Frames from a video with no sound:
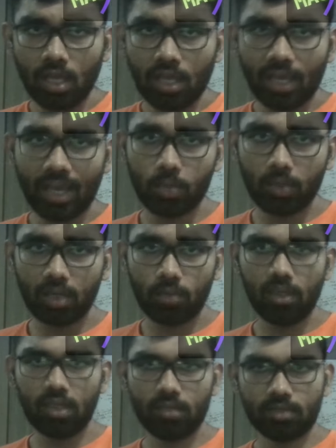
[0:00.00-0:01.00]
and
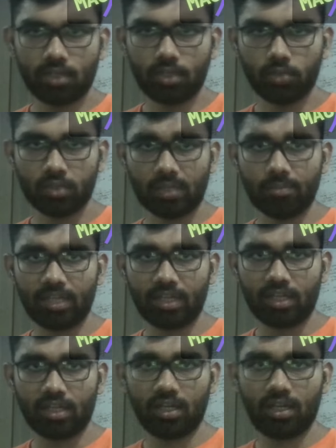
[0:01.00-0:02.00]
we did use a
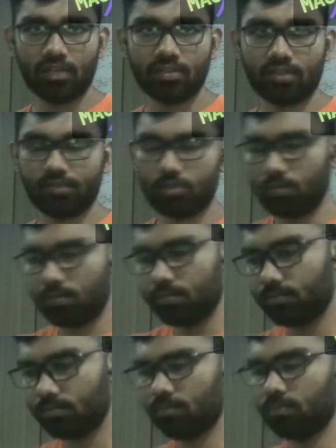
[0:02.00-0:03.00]
completing read and stuff. So
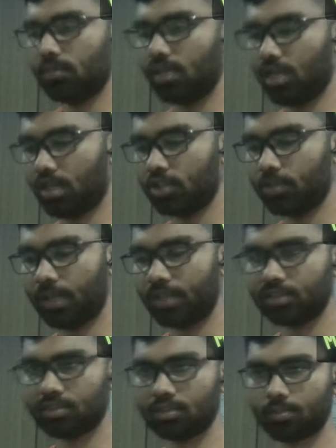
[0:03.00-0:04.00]

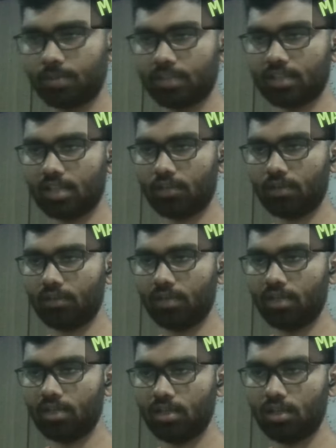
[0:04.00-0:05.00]
space and
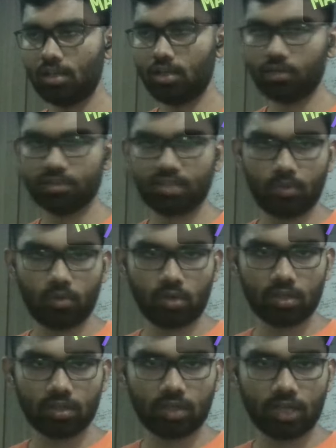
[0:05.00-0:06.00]
RVV to see
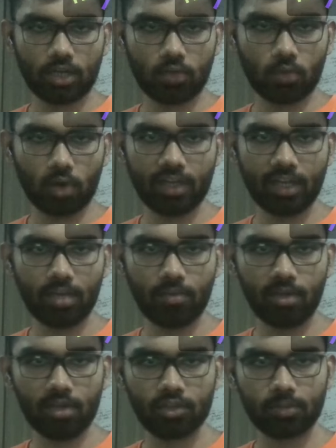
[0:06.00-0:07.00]
what current vault I
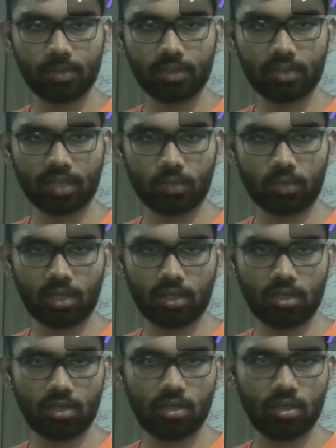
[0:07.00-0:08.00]
am in, and space and
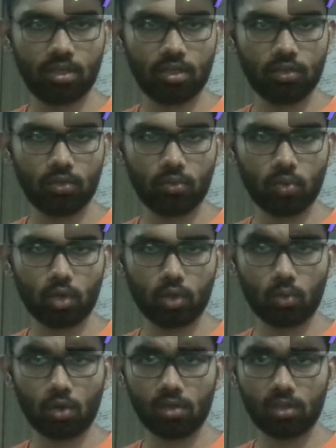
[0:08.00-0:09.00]
RVA to what
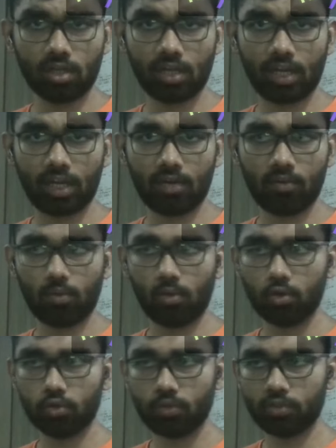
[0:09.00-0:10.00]
vault I
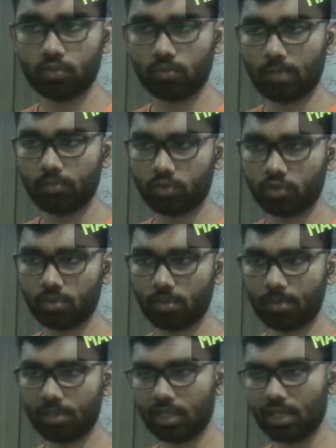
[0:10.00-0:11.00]
want to switch to. I'm switching to
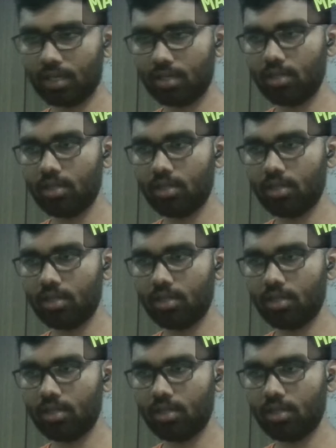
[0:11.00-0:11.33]
public again,